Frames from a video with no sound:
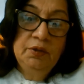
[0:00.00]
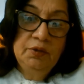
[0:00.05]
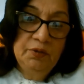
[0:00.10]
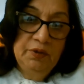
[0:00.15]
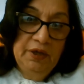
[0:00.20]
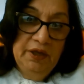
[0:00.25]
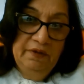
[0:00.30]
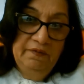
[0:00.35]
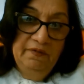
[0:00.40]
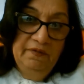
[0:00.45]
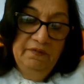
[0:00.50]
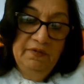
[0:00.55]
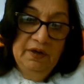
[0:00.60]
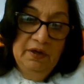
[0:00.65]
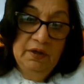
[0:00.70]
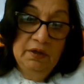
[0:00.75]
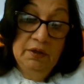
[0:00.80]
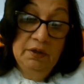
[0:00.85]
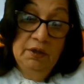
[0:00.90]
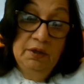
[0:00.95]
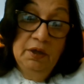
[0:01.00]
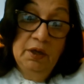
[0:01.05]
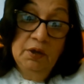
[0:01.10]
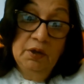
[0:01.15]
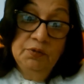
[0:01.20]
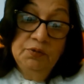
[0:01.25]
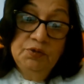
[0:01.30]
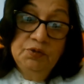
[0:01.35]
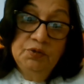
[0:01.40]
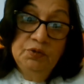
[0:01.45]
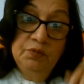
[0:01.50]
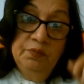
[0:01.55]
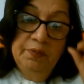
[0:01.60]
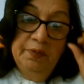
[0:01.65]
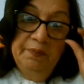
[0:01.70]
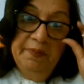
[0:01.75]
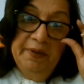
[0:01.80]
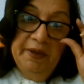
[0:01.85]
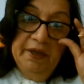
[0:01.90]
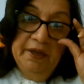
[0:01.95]
Hello, today we will
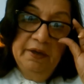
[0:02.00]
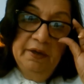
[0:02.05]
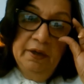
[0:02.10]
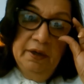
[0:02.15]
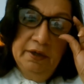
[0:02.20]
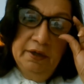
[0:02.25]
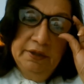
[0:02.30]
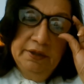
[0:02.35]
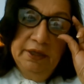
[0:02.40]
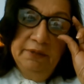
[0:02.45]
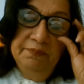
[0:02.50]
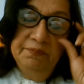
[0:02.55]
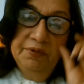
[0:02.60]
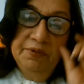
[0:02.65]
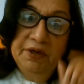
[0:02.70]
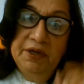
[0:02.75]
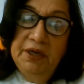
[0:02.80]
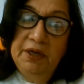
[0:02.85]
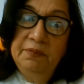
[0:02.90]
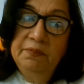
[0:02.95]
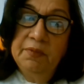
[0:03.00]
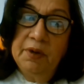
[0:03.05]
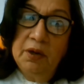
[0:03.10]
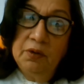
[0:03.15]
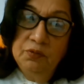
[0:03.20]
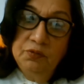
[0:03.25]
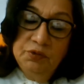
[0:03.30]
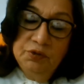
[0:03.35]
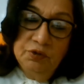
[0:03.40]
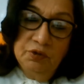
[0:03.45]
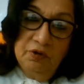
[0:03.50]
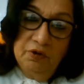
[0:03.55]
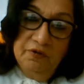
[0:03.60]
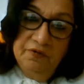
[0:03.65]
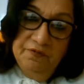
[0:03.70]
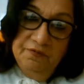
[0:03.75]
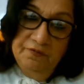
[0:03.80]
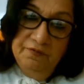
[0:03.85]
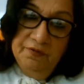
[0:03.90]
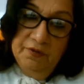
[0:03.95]
learn how to prepare a
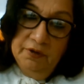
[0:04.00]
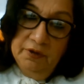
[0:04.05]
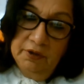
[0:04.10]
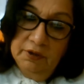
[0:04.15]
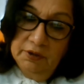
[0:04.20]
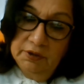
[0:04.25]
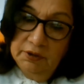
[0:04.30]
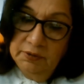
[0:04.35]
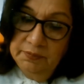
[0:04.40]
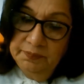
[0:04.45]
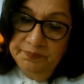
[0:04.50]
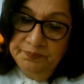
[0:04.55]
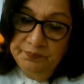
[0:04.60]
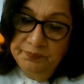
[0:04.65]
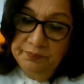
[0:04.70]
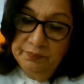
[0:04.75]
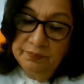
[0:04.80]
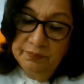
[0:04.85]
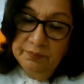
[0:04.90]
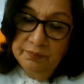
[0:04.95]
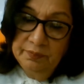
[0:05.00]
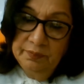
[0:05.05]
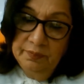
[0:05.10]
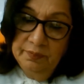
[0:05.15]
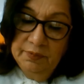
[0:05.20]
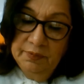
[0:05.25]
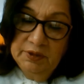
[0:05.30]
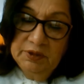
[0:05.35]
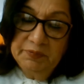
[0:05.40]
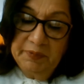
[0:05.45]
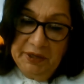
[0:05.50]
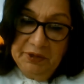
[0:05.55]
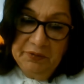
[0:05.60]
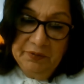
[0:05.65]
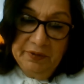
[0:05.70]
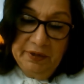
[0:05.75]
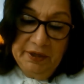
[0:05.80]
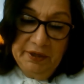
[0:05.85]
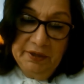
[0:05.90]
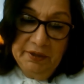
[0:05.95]
temporary mount of uh,
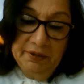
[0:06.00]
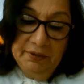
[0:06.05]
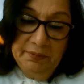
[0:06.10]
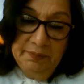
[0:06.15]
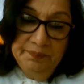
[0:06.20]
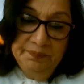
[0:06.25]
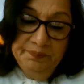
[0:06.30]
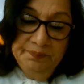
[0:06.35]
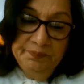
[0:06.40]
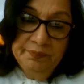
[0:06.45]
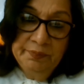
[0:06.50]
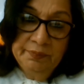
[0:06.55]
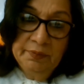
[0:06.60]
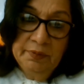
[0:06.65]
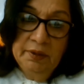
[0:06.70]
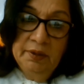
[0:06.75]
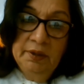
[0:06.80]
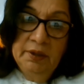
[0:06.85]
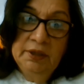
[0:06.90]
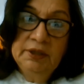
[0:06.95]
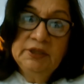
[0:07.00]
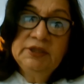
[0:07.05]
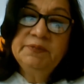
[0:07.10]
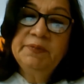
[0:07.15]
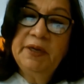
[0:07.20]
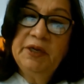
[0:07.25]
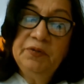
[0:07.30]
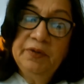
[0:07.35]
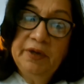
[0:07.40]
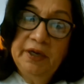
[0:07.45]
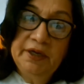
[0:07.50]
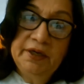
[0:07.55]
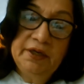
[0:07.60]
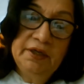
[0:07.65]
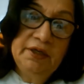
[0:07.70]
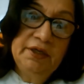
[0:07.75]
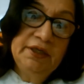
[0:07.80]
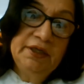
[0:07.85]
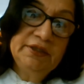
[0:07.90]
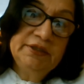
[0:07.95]
Spirogyra.
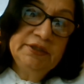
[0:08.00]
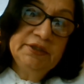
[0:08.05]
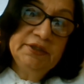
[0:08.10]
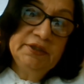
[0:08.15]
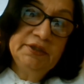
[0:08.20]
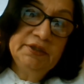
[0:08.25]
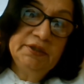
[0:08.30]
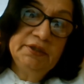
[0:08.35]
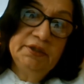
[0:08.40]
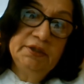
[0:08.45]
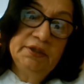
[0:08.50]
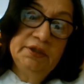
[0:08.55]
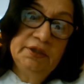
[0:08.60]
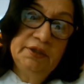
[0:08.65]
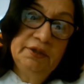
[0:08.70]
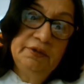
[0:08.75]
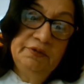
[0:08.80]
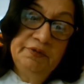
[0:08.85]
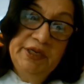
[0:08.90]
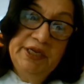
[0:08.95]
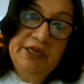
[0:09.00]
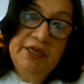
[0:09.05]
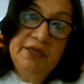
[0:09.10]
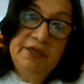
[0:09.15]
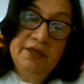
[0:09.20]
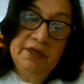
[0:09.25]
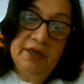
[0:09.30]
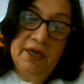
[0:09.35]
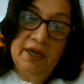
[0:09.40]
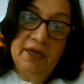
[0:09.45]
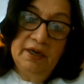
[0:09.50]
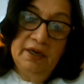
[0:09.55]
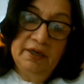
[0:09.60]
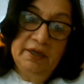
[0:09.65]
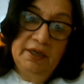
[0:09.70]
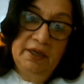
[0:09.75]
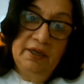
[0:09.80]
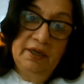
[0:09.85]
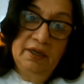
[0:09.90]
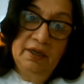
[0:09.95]
Spirogyra is a
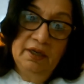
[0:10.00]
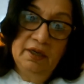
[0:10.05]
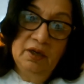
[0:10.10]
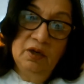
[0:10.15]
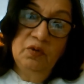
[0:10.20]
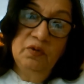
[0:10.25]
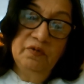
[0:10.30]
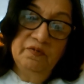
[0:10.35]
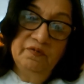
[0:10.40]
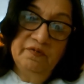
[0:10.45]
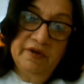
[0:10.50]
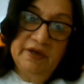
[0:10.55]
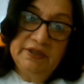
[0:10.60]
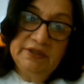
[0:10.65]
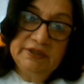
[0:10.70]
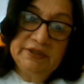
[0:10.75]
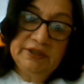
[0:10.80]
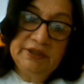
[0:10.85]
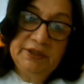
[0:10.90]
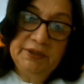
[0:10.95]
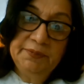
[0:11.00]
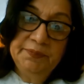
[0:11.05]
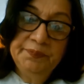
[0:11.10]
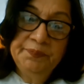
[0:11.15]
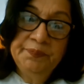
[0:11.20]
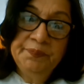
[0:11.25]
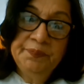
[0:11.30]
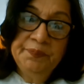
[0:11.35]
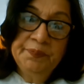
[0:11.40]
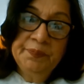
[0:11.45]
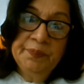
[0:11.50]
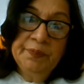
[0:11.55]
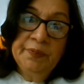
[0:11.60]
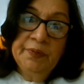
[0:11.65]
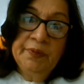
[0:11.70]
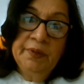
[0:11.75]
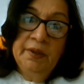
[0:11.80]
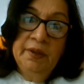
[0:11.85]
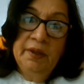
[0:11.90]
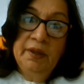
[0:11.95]
green algae,
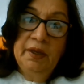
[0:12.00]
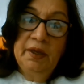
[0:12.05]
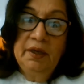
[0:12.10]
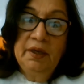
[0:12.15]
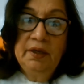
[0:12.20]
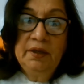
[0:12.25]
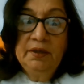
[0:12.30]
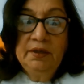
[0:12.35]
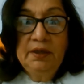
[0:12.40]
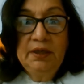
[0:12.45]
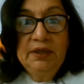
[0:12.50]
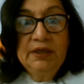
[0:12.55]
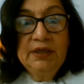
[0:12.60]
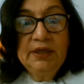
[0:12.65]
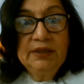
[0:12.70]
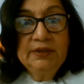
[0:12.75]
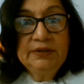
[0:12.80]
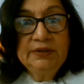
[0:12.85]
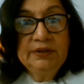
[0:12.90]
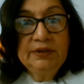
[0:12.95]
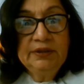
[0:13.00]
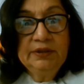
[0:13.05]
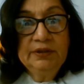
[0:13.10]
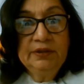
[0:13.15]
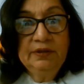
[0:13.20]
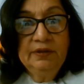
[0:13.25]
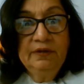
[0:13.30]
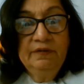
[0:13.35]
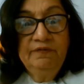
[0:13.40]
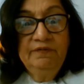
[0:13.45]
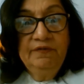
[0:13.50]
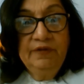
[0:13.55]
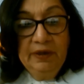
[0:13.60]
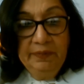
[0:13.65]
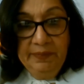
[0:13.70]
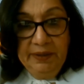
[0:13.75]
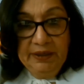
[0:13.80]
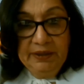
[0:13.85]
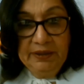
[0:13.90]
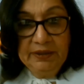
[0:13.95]
Chlorophyceae, and it
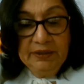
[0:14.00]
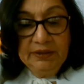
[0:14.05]
has